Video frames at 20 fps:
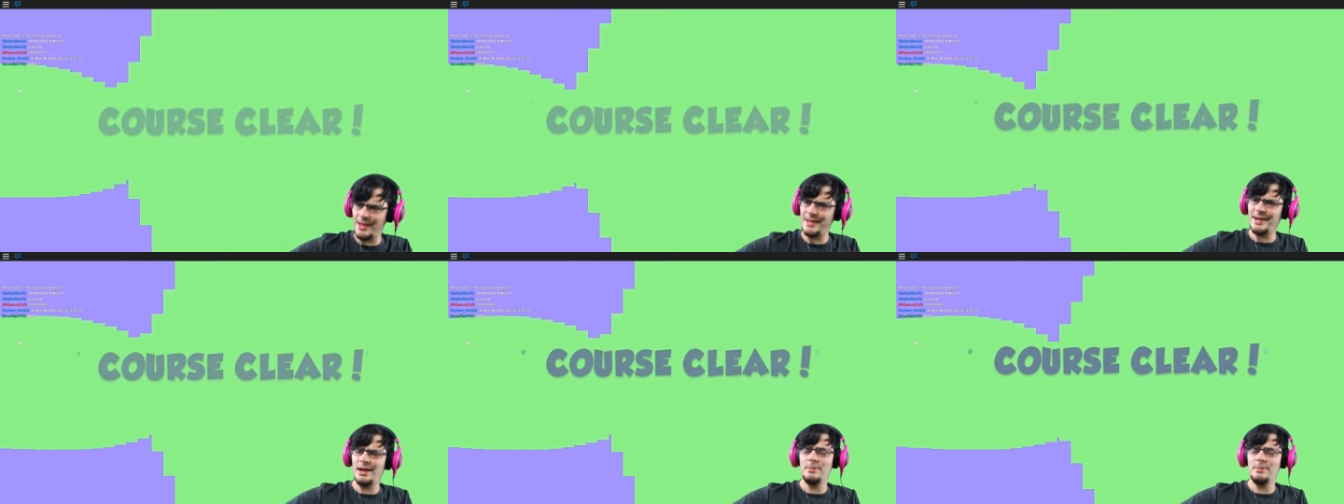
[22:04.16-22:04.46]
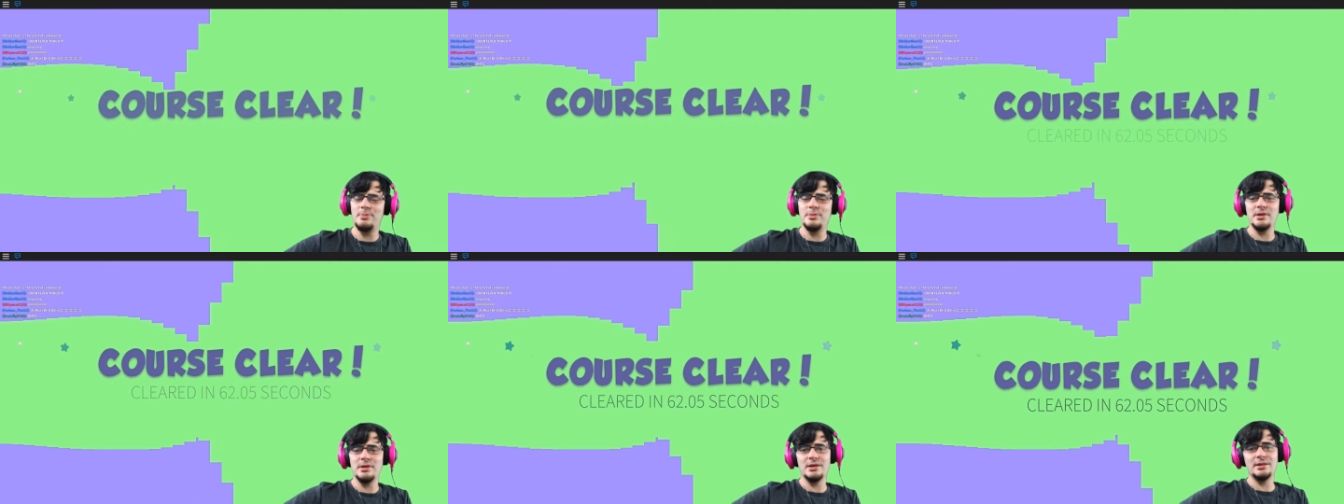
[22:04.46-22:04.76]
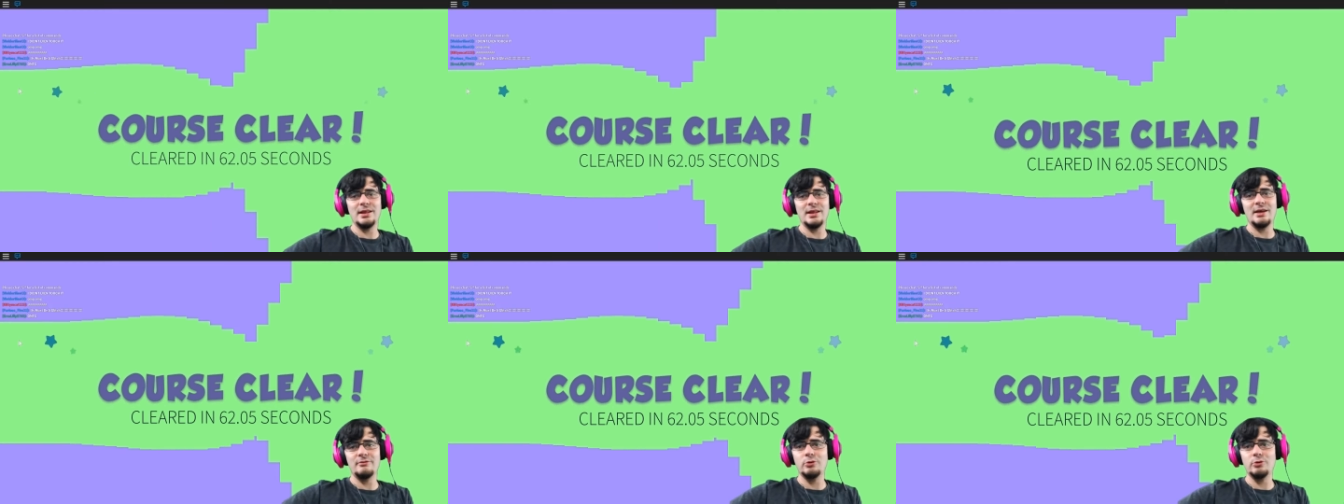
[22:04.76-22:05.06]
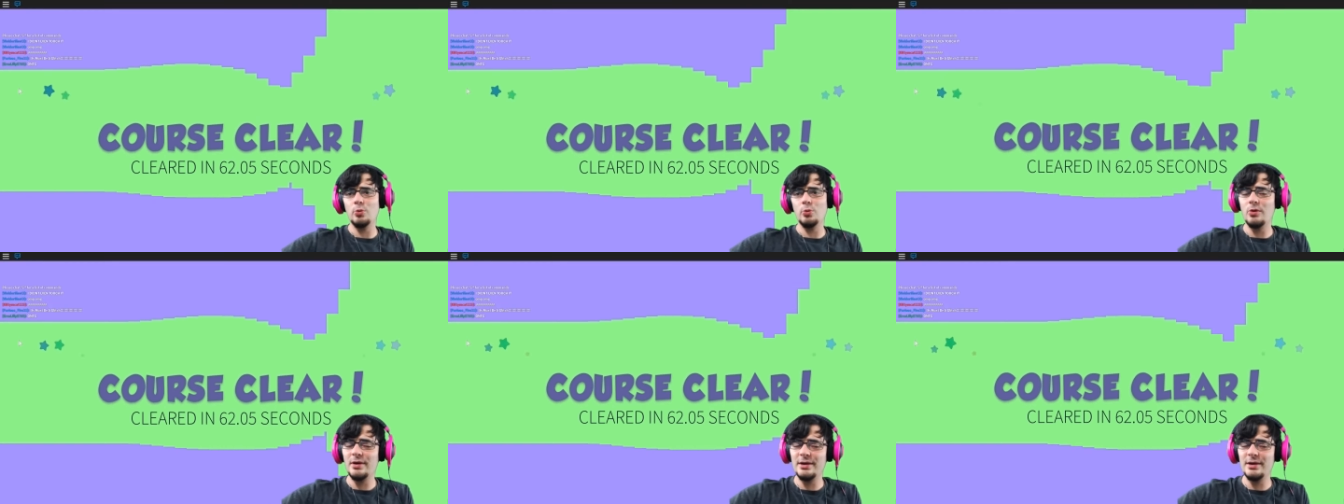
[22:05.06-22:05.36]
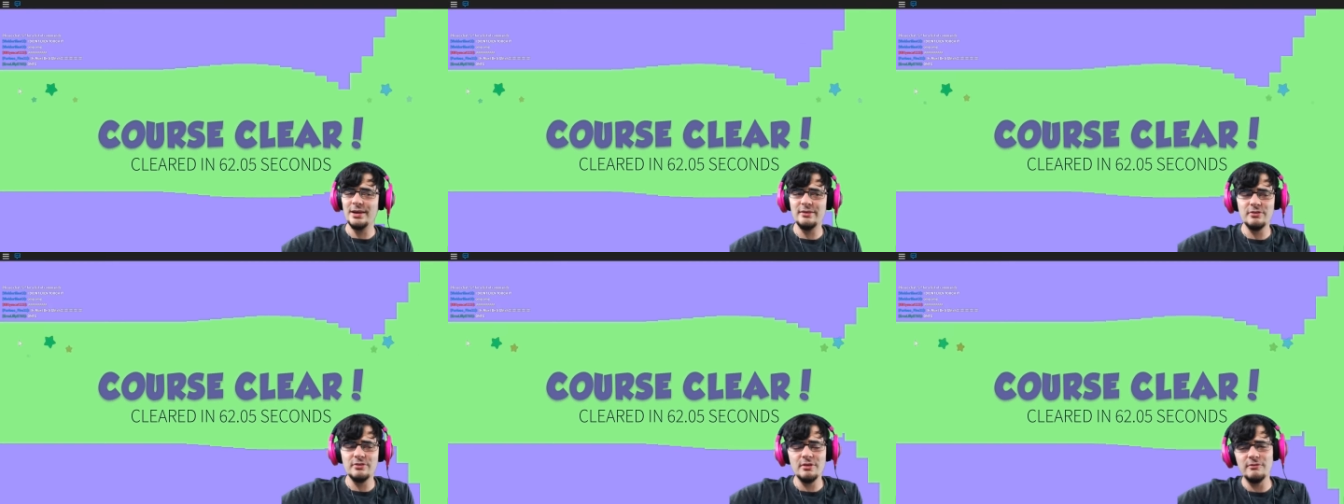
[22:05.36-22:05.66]
and I beat level
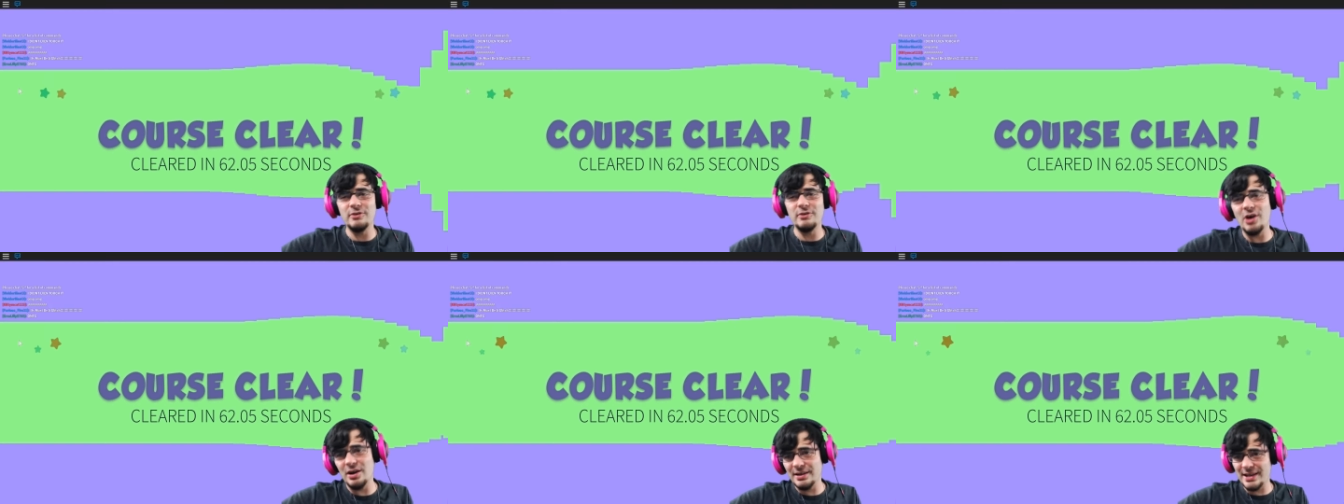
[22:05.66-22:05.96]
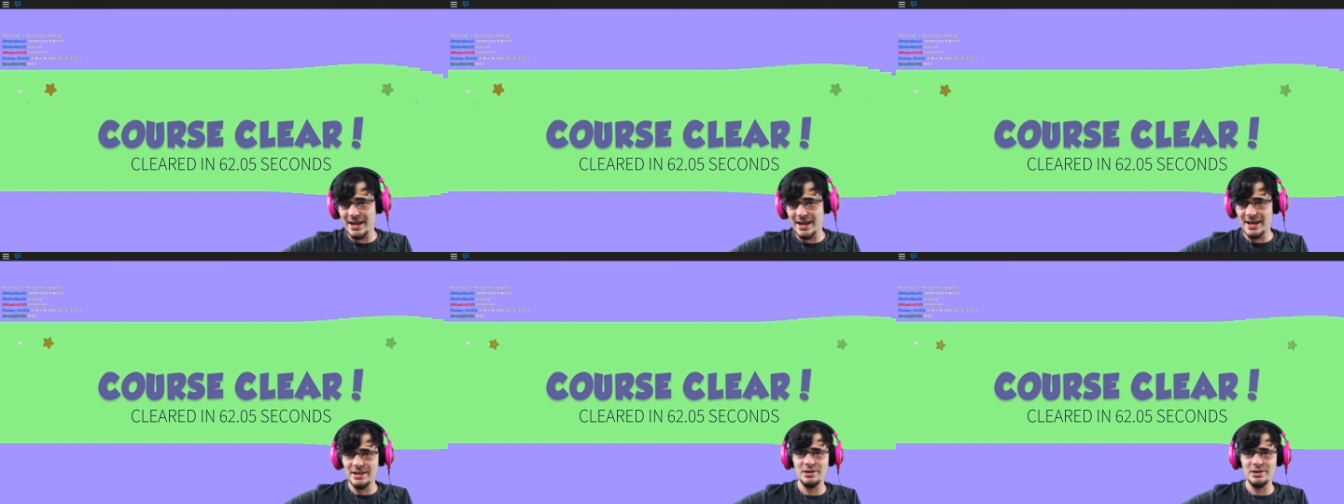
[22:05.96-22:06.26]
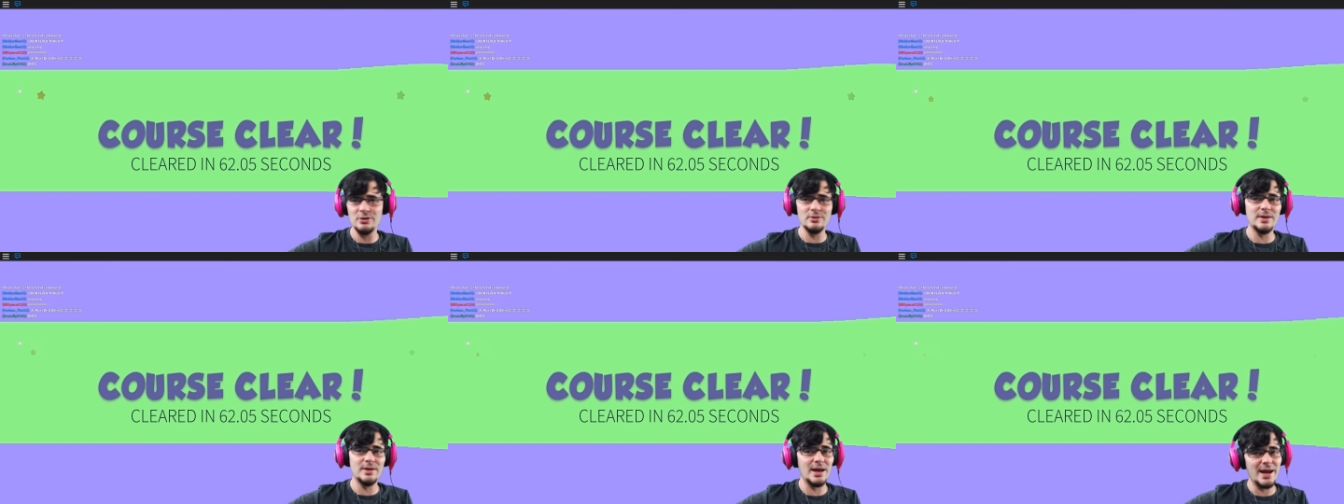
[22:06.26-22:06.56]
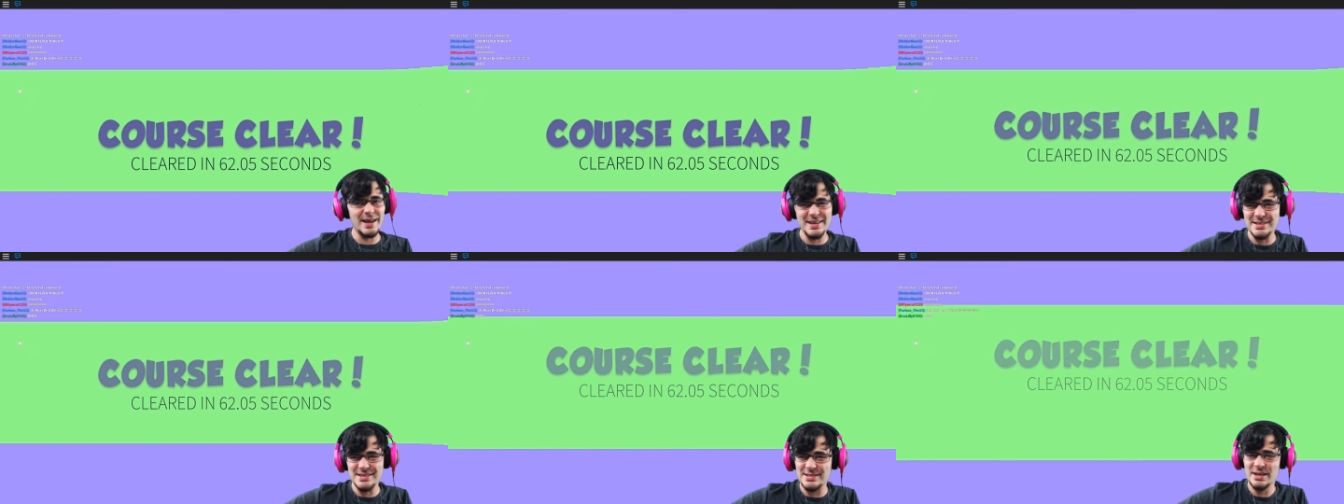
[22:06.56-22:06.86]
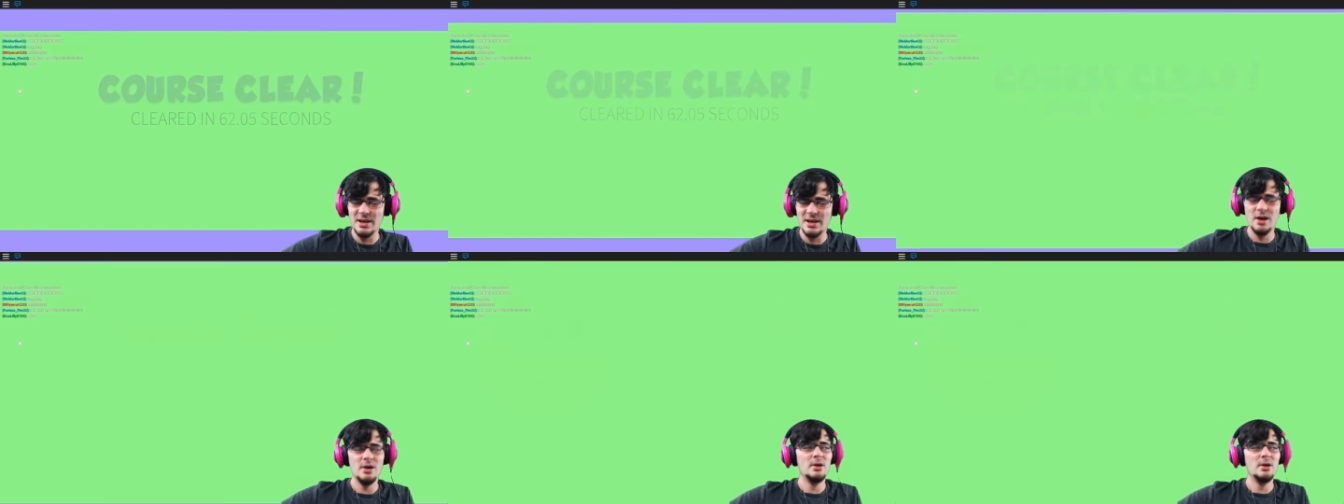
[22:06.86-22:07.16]
1 of the volcano, guys,
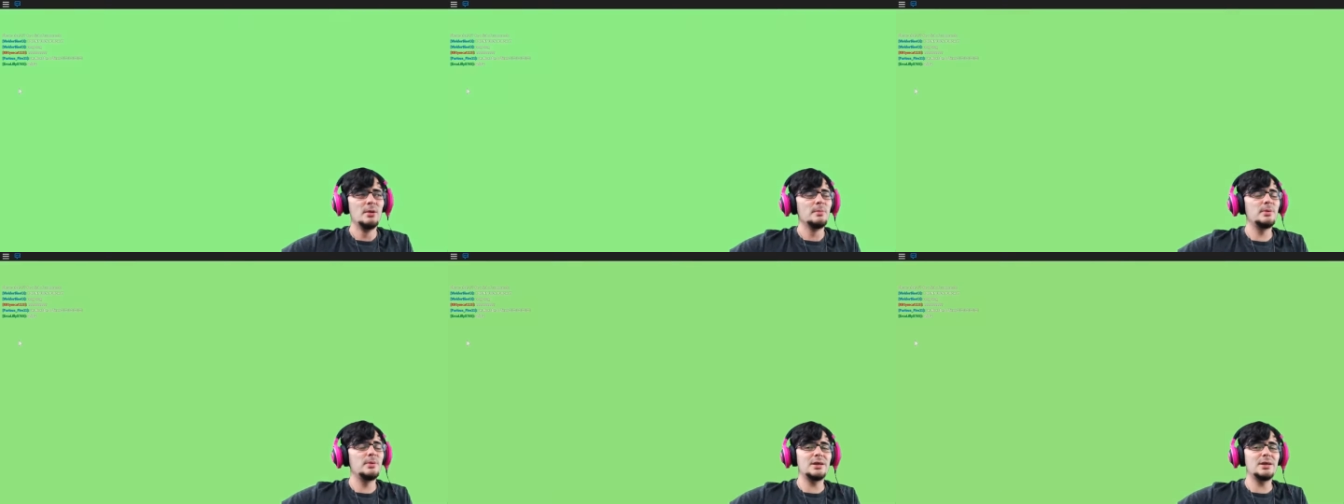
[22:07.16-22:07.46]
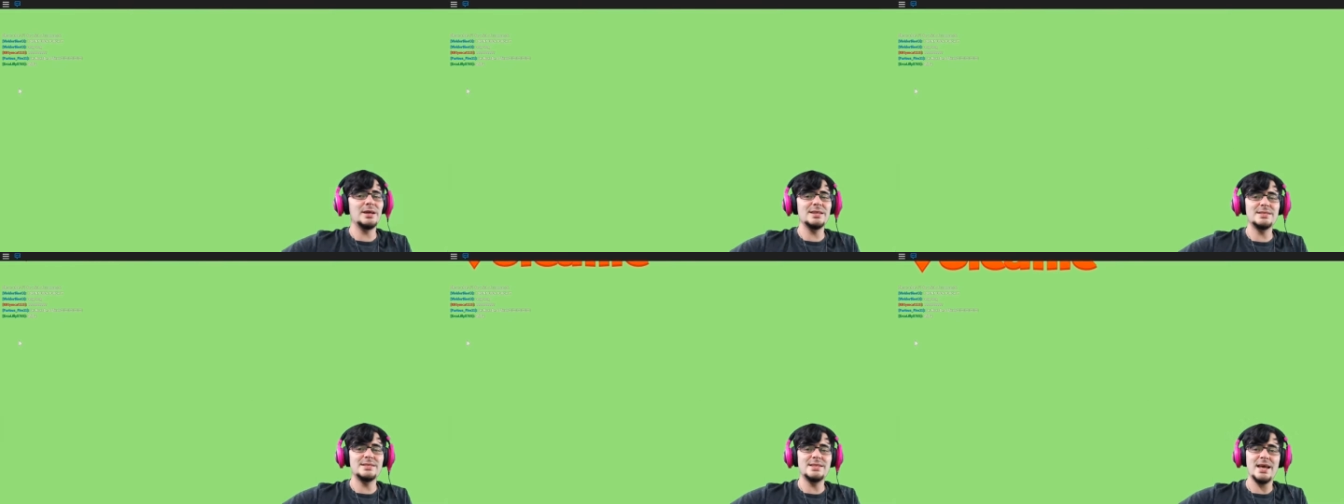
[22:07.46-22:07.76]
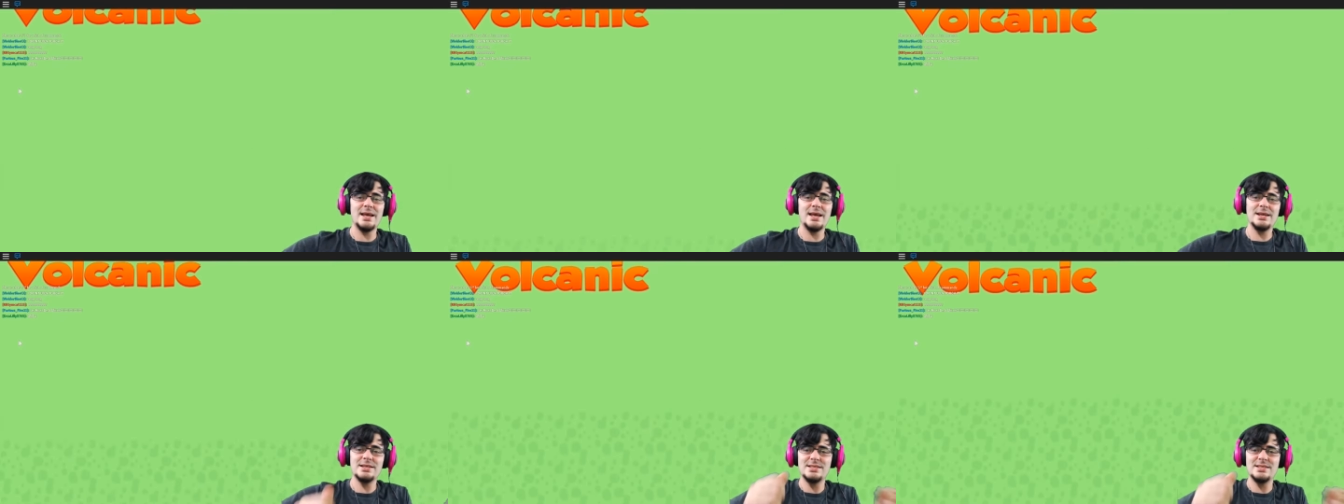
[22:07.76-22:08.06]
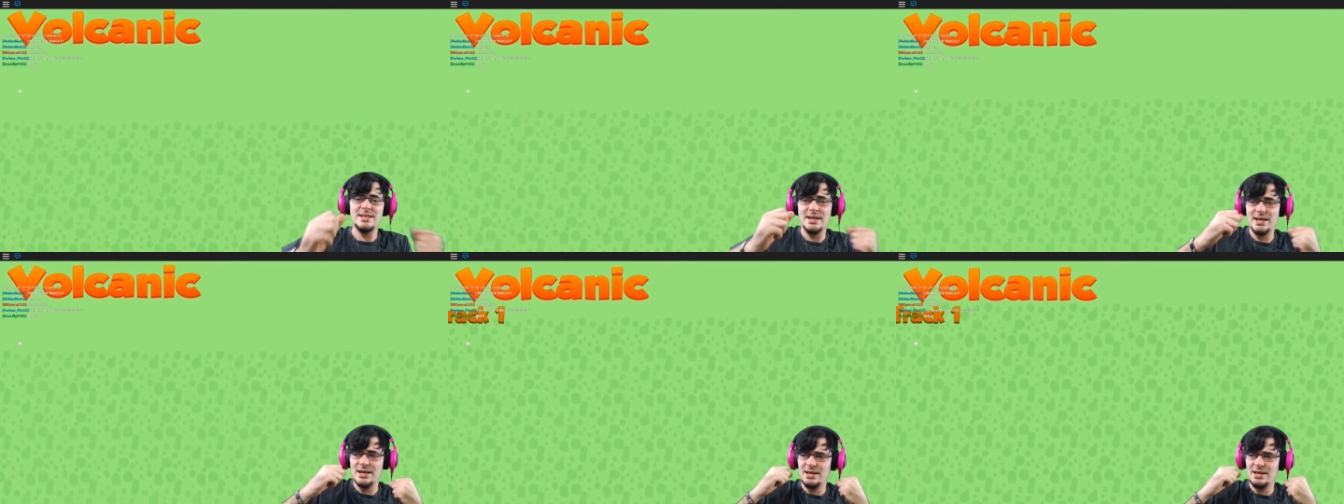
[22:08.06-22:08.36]
because that is